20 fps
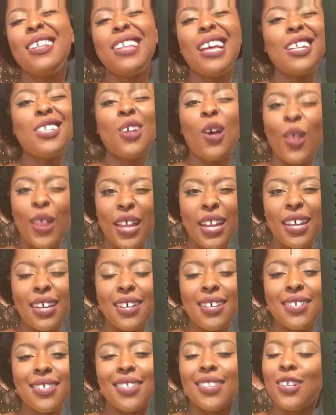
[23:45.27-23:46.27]
That's all it
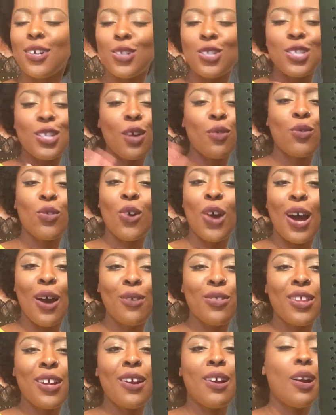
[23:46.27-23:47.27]
is. There's several
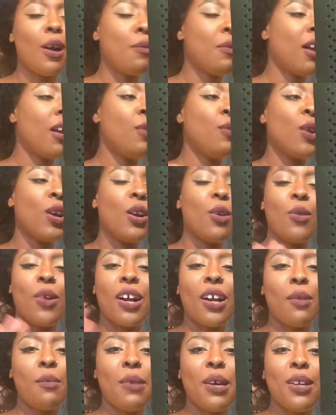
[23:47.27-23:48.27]
out there. I'm not even going to
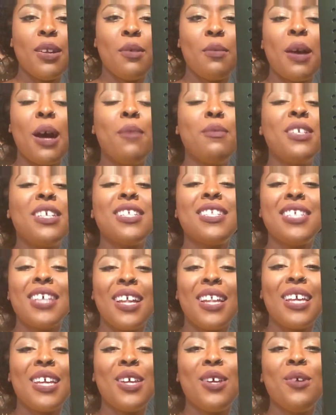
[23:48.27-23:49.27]
recommend them. I'm just
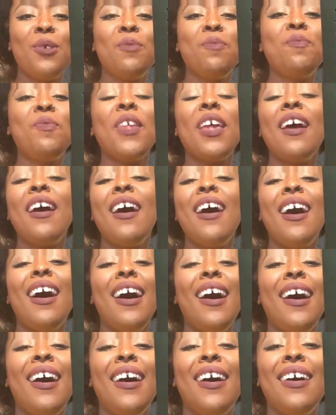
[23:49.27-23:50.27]
telling you
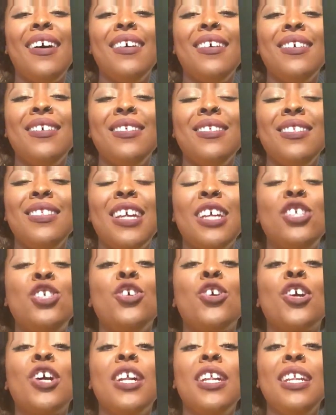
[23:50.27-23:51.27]
that
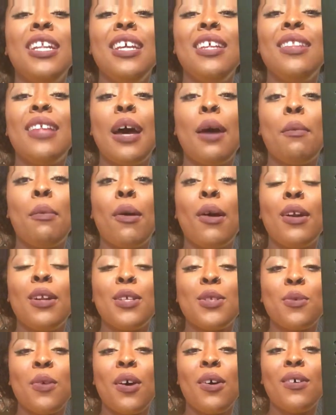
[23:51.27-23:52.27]
you're going to need that part
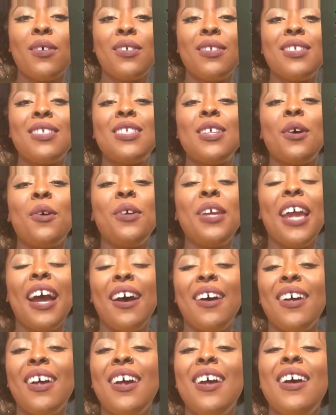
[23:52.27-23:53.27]
as well. So
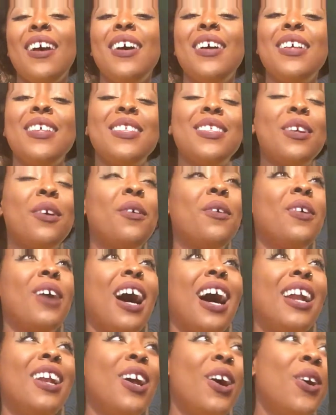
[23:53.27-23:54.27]
yeah. So
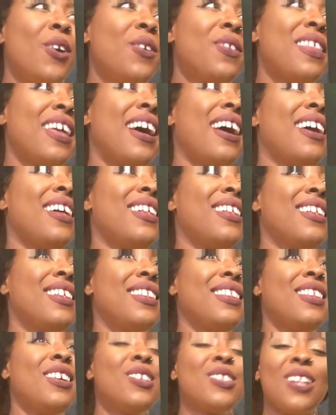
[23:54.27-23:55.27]
I know that
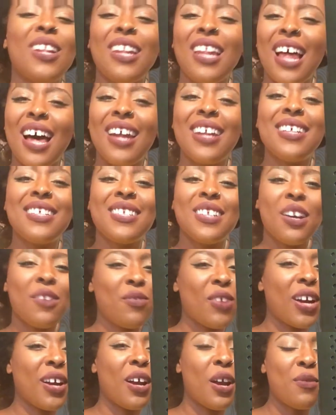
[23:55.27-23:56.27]
there's a lot of
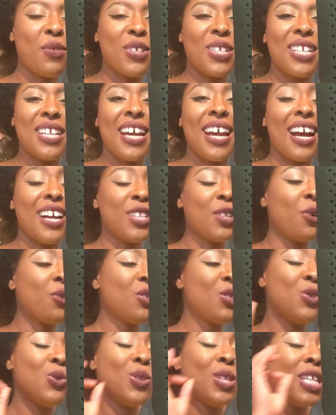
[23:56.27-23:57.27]
stuff I covered today. I
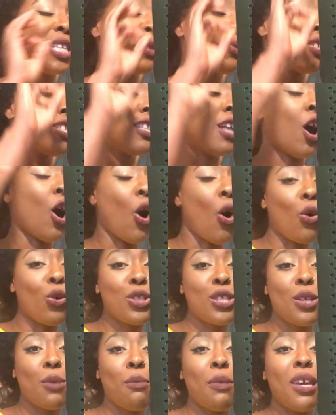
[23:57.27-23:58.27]
told you this was the
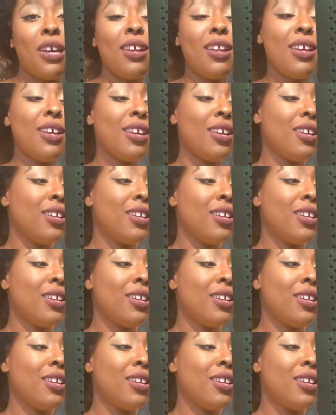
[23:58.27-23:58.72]
ultimate